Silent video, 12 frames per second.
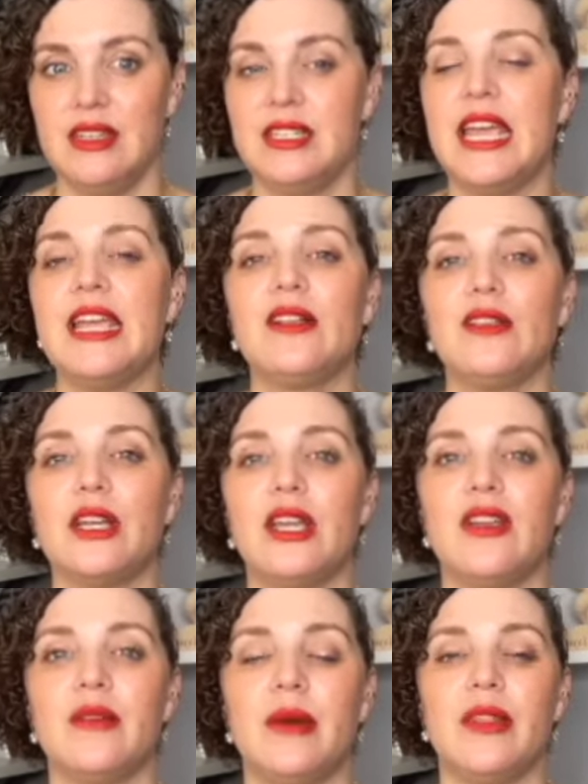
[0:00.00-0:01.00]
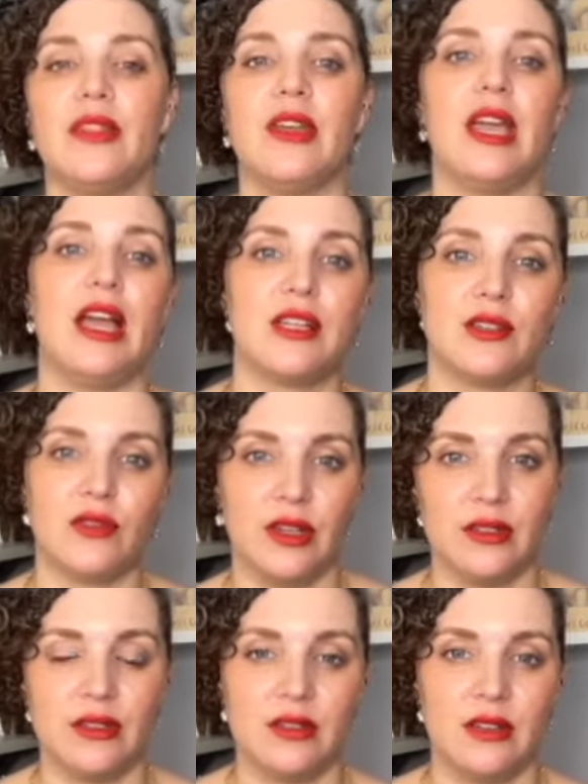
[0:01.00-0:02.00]
Take a look at your monthly cash
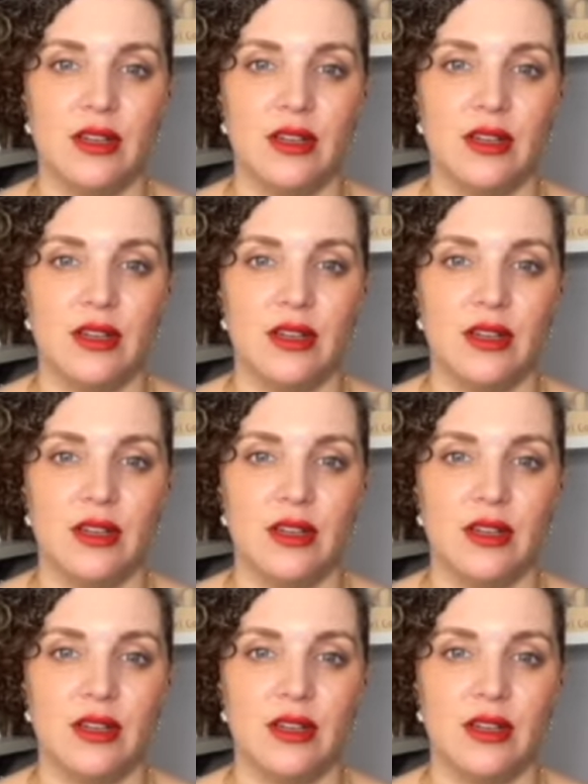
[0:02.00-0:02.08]
flow.